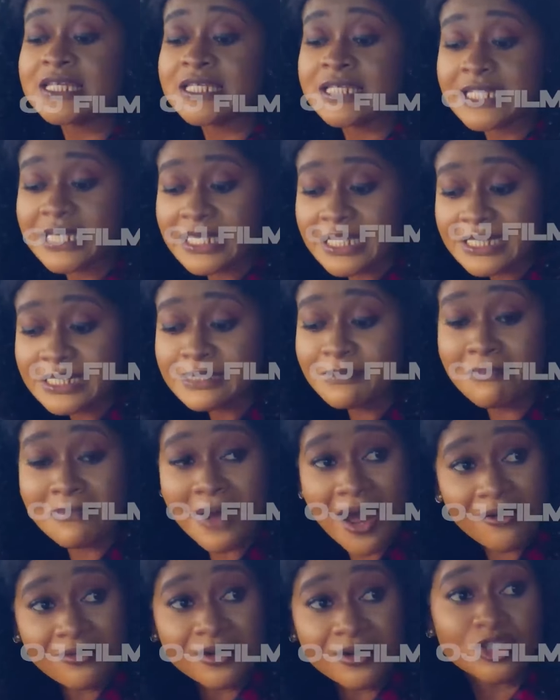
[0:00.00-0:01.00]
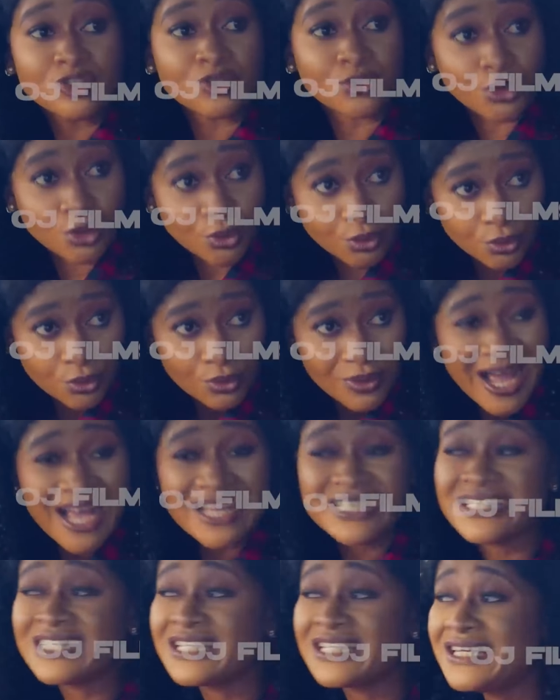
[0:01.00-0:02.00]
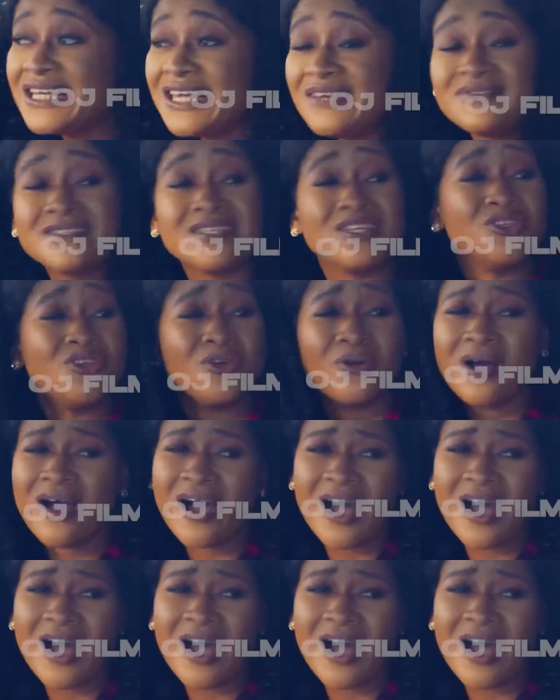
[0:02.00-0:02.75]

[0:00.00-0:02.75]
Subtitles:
She is married to you and she lives in your